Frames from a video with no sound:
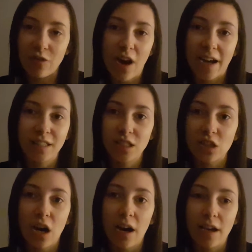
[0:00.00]
that's
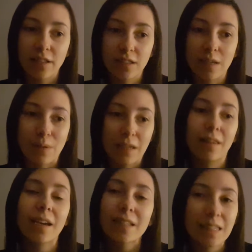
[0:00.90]
not seeming
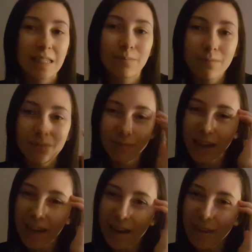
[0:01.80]
like it
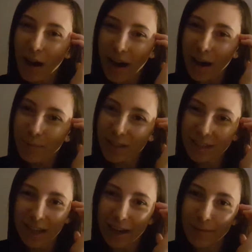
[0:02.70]
may not happen
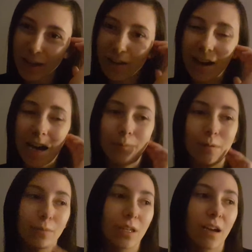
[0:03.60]
today. It may not
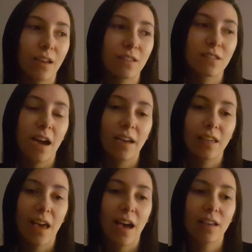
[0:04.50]
happen because I
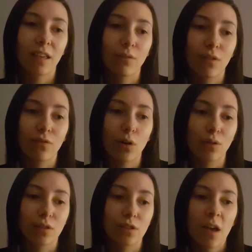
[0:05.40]
can't even
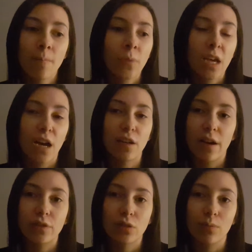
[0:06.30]
focus
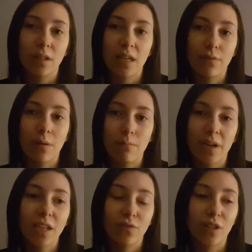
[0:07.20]
enough to really even
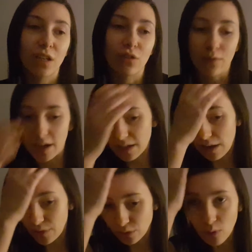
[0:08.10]
make videos right now.
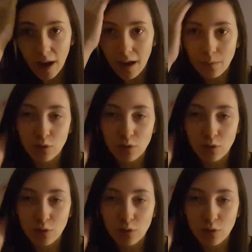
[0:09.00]
That's why I'm